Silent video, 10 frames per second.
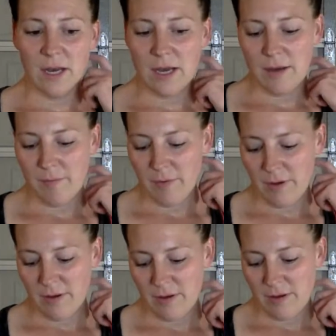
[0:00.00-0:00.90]
um,
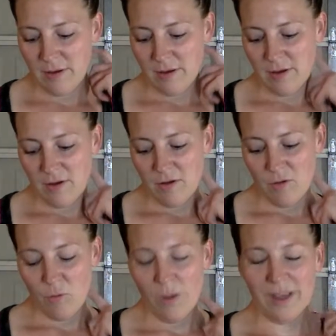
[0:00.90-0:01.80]

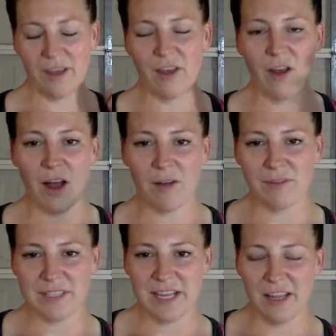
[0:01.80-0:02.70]
what God
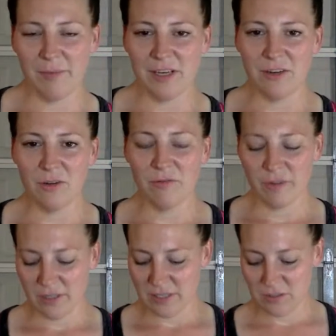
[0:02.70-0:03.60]
was telling me to do
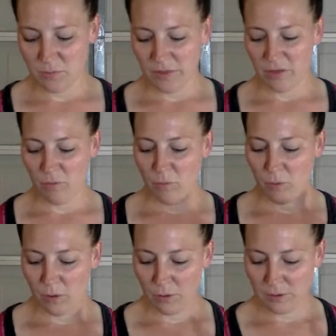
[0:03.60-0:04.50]
versus what the
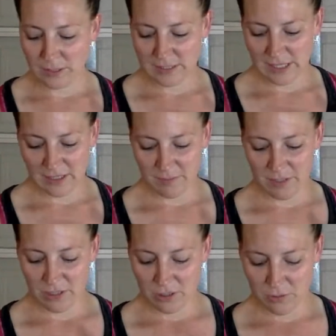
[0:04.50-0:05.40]
world tells
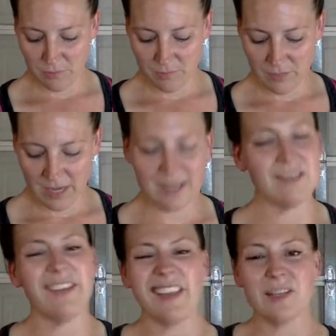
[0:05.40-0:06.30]
me to do. Okay,
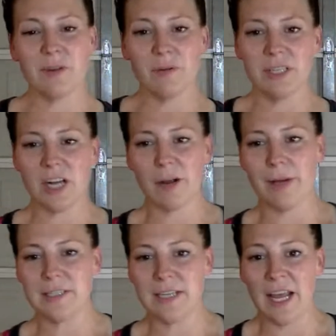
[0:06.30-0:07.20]
so then that's what I want to talk
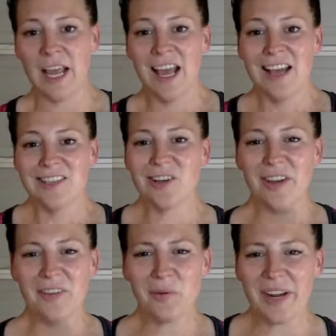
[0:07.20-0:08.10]
about today. So
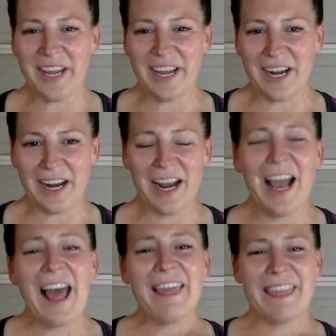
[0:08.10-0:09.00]
if you are here,
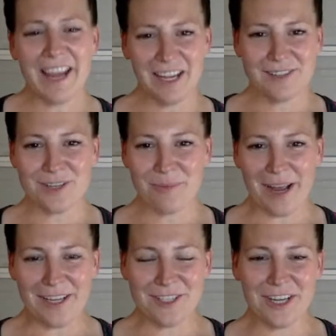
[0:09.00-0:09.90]
thank you so
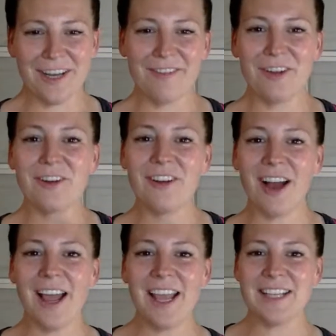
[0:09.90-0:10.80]
much. And if you're
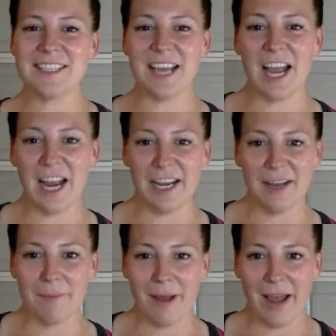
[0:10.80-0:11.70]
not inside
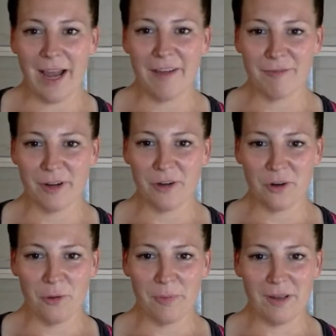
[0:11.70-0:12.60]
my free
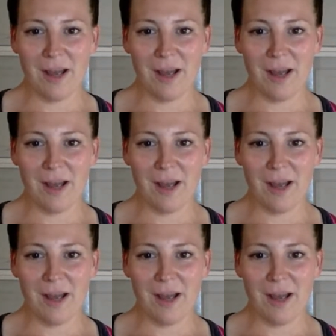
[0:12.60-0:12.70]
group,